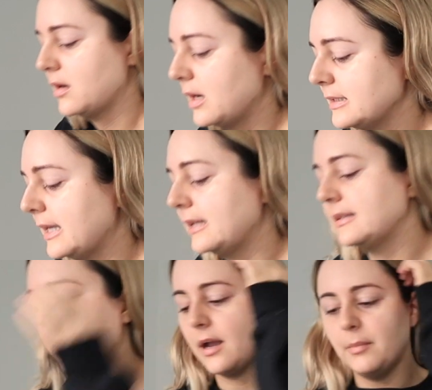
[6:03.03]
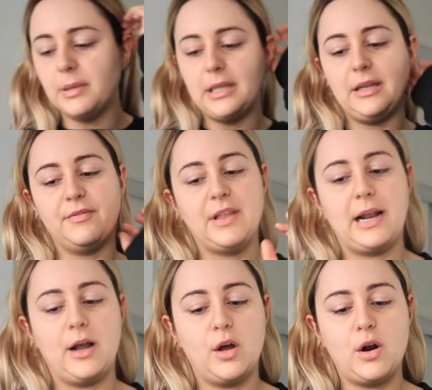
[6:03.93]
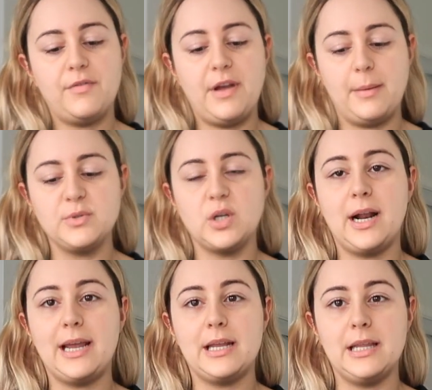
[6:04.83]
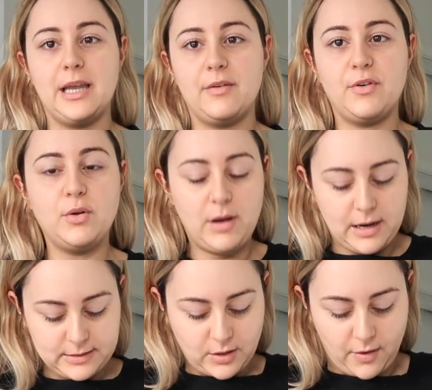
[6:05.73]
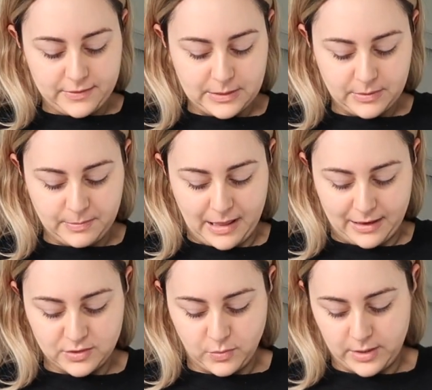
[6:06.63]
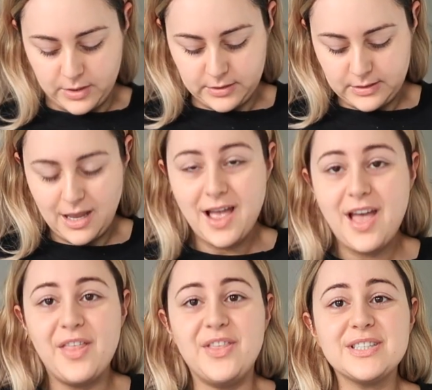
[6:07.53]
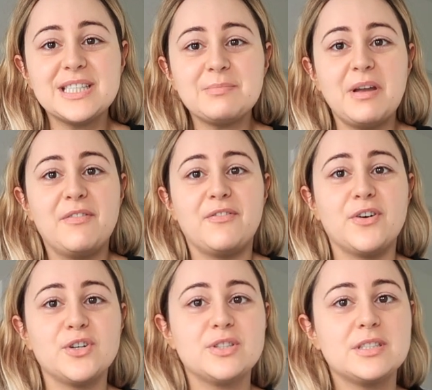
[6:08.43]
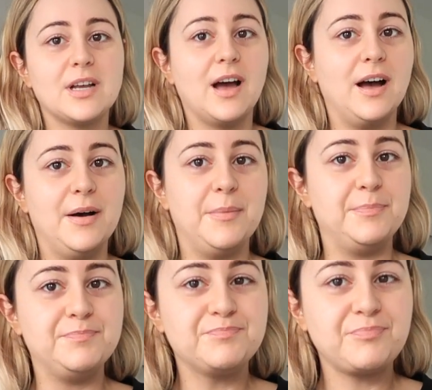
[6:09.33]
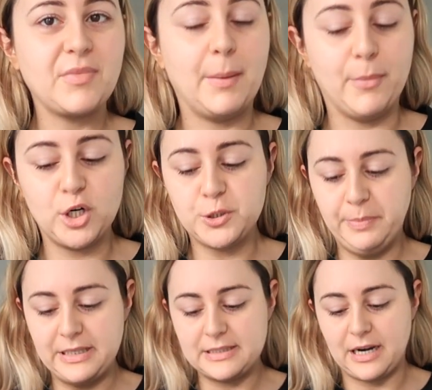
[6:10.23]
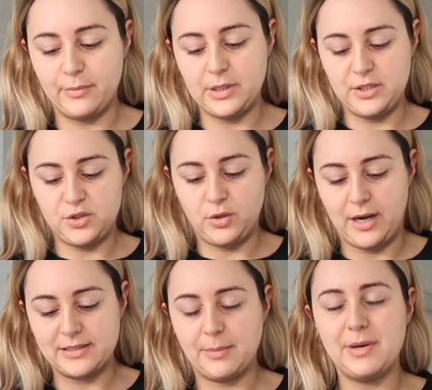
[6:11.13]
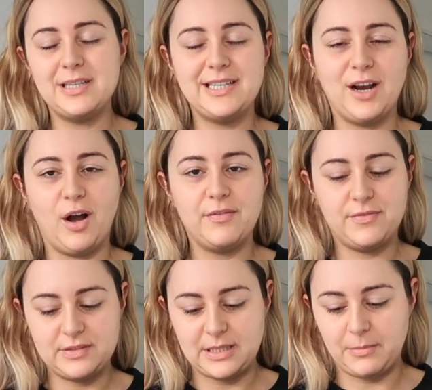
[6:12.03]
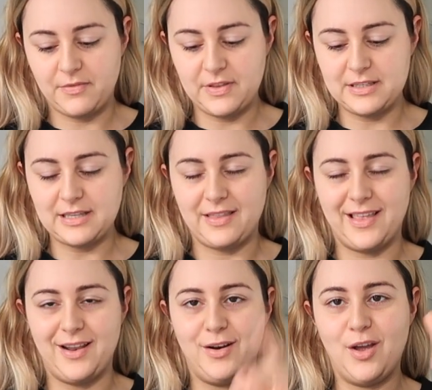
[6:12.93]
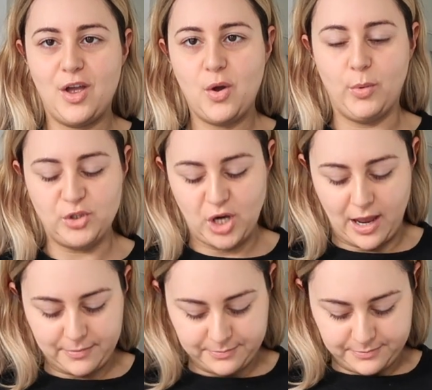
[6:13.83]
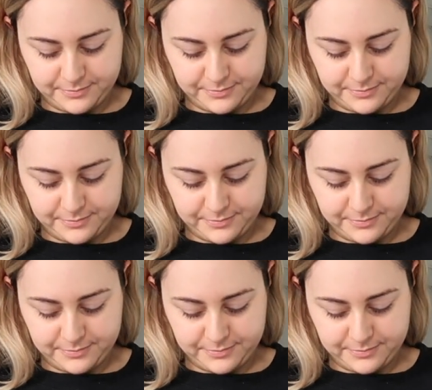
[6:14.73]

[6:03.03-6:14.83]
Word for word: because then it's like completely flat i got it off of amazon i can link it for you guys obviously with black sweaters this is my first um, merch piece that I released you guys. I'm gonna take off some of this and then we'll chat.